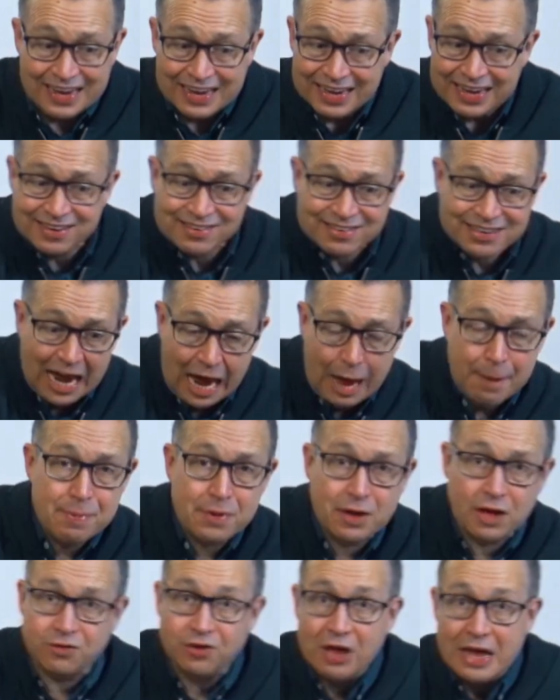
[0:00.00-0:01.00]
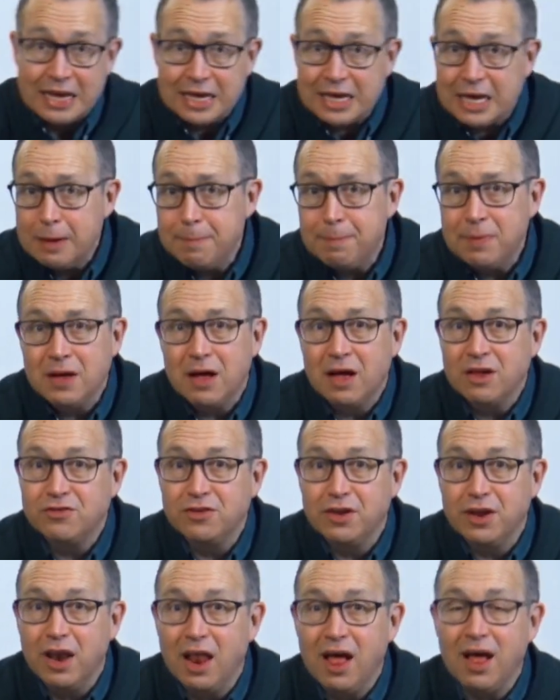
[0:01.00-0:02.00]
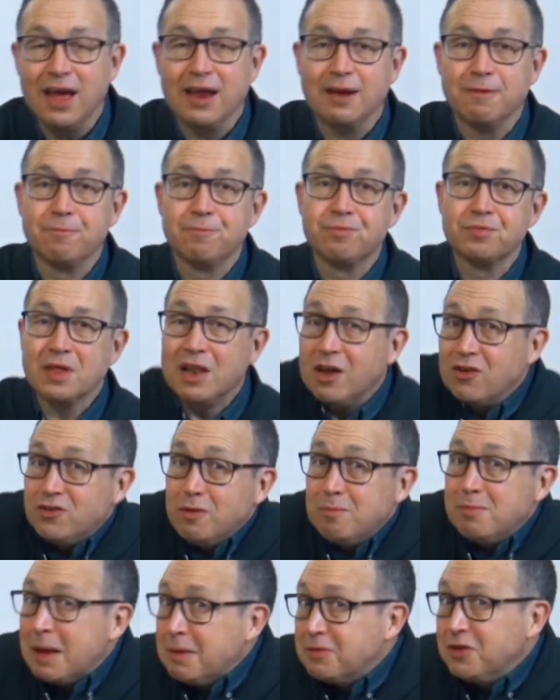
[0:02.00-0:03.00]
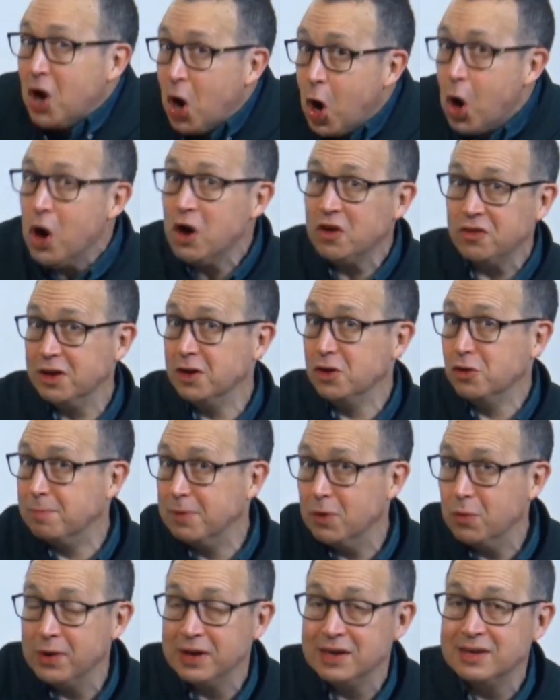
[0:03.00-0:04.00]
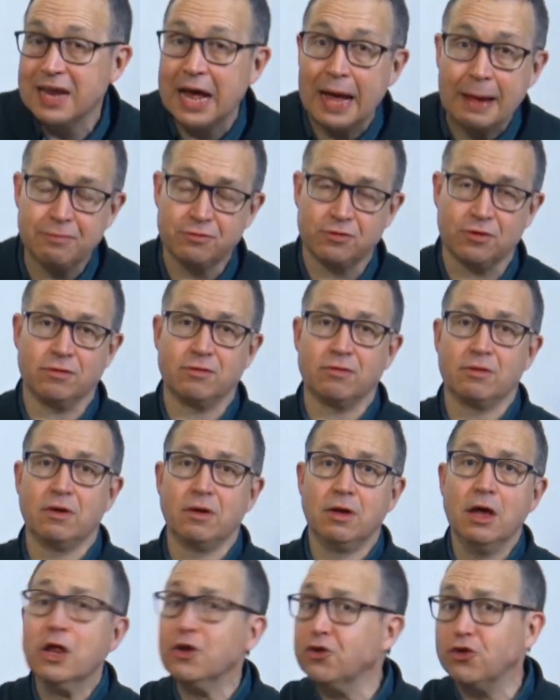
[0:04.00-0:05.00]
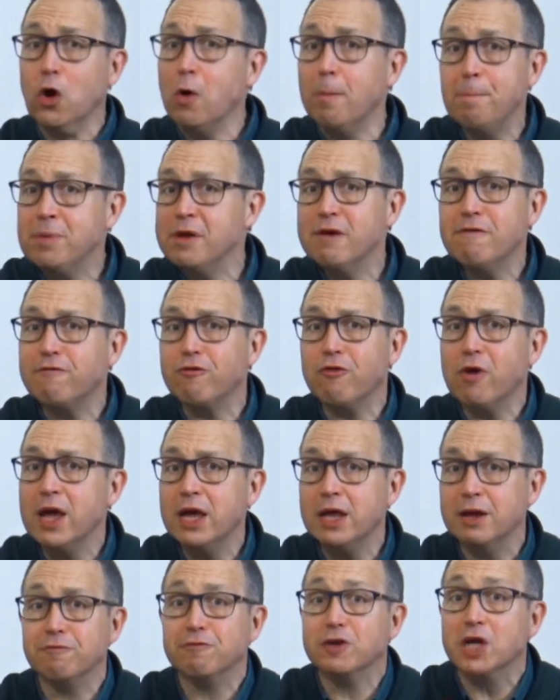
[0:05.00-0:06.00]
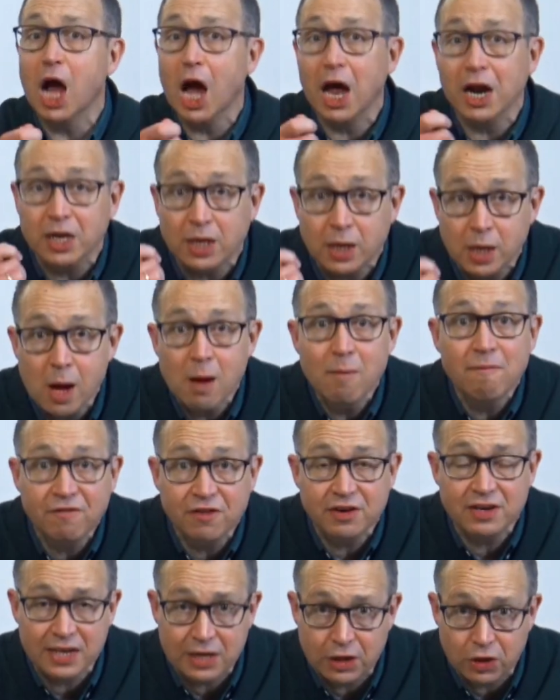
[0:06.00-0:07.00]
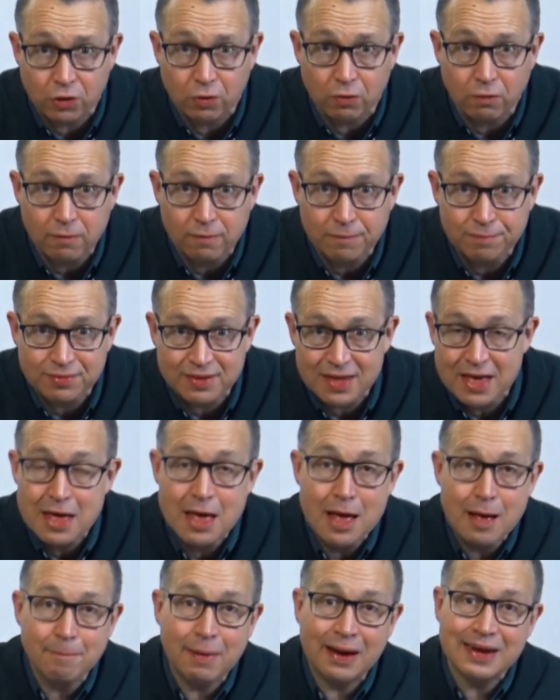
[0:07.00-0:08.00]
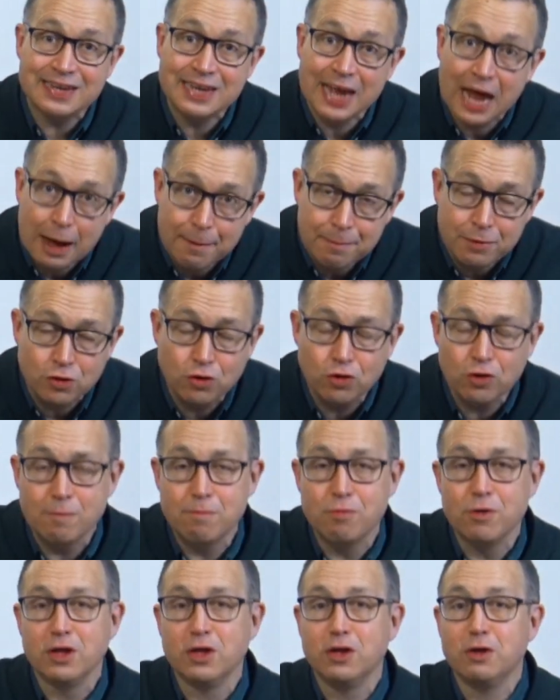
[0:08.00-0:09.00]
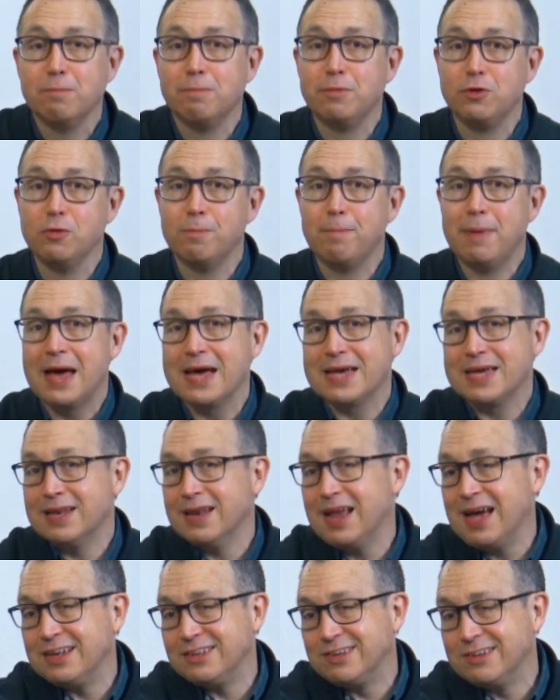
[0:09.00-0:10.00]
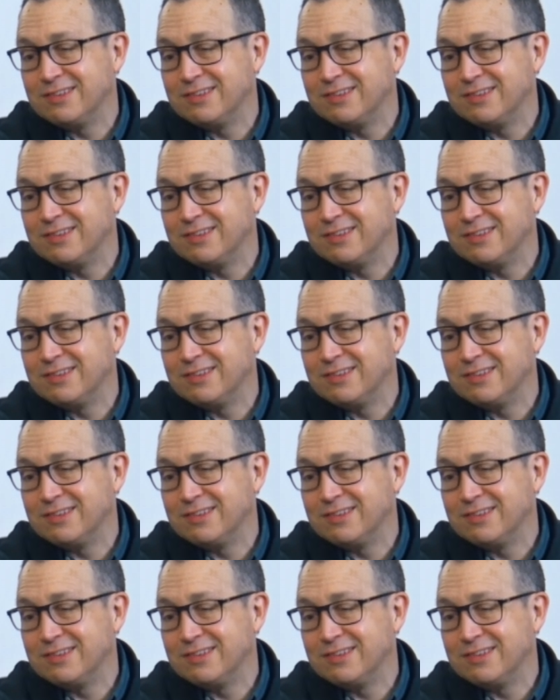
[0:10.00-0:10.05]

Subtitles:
He's tapping us, keeping us in line. Now, sometimes it hurts a little bit when he taps us. Don't be afraid of God comforting you by tapping you to bring you back in line.